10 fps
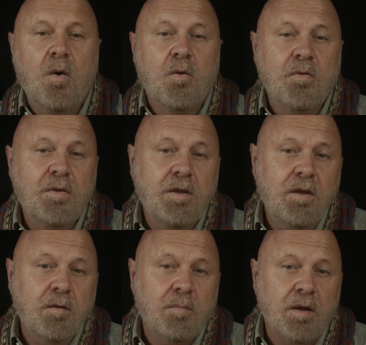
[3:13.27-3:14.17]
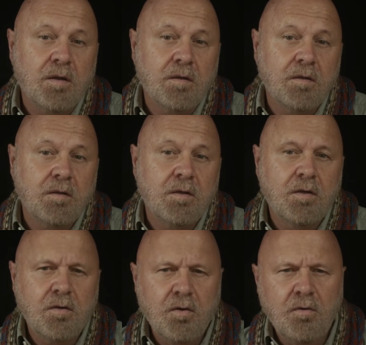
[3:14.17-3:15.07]
When thinking about it,
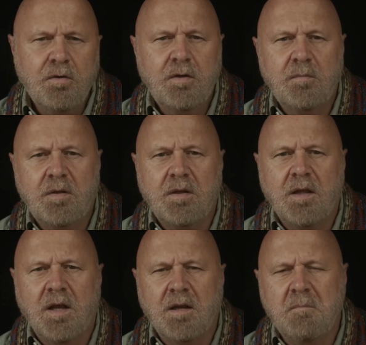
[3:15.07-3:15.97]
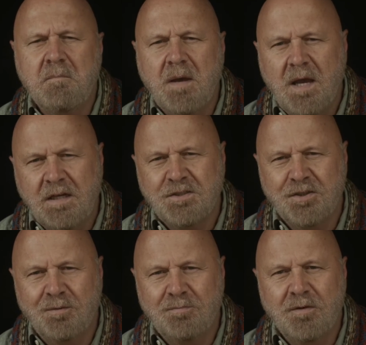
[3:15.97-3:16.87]
it occurred to me that a
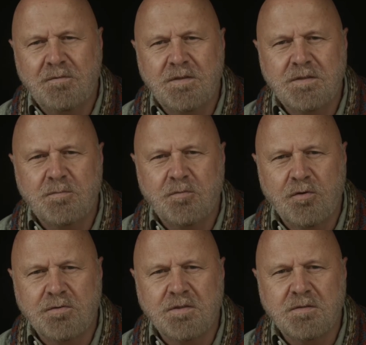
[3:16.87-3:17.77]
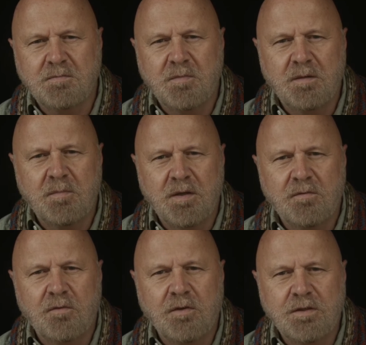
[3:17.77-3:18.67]
mashup of these approaches might make
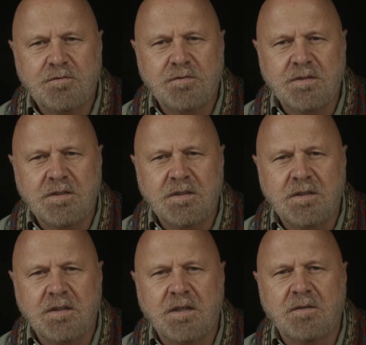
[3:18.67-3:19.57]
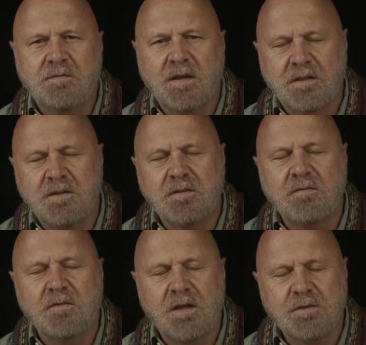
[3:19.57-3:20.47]
for an interesting and
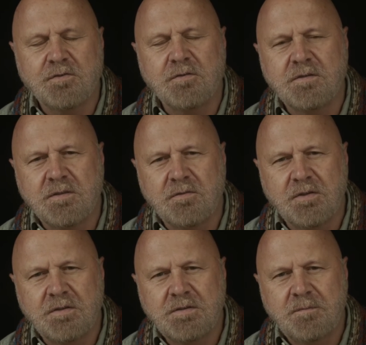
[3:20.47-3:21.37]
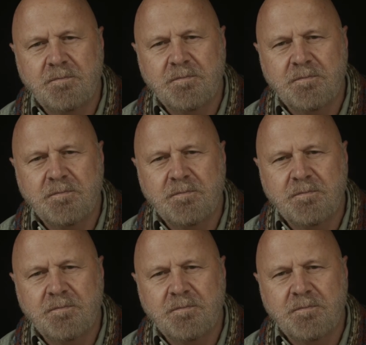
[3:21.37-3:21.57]
effective lecture series.